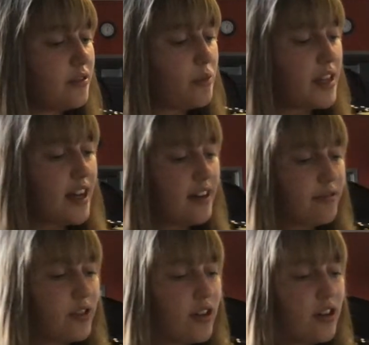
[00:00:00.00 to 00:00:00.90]
we
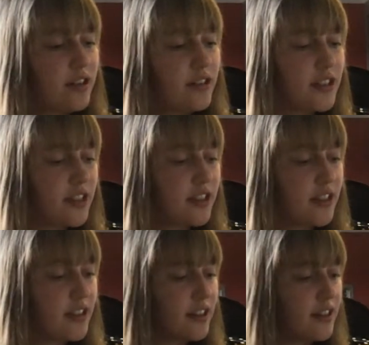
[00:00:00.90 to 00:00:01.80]
have got
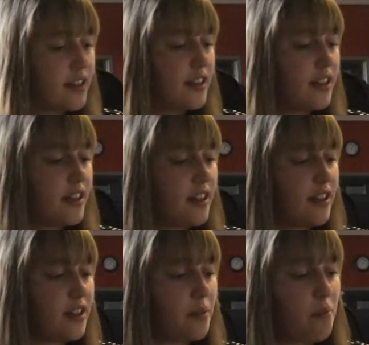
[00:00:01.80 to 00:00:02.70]
the